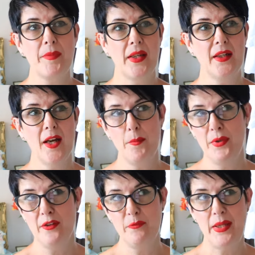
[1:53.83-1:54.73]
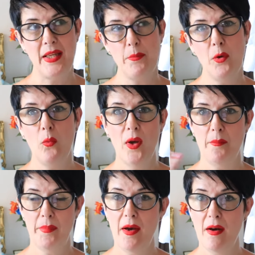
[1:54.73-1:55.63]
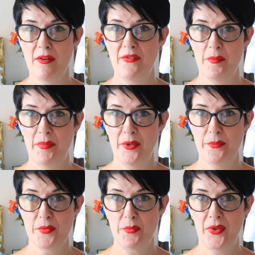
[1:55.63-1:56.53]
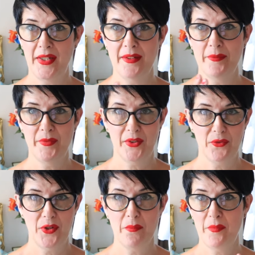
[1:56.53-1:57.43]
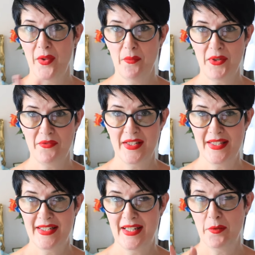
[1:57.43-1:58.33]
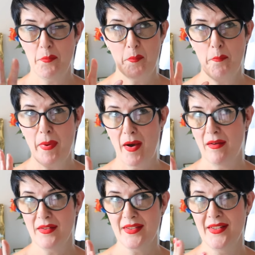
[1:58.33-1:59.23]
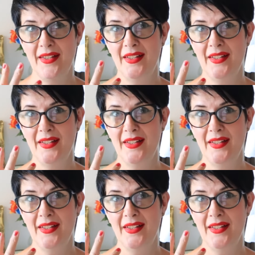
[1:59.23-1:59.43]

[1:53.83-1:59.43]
a couple of people weren't part of the Bloomsbury group that we visited, but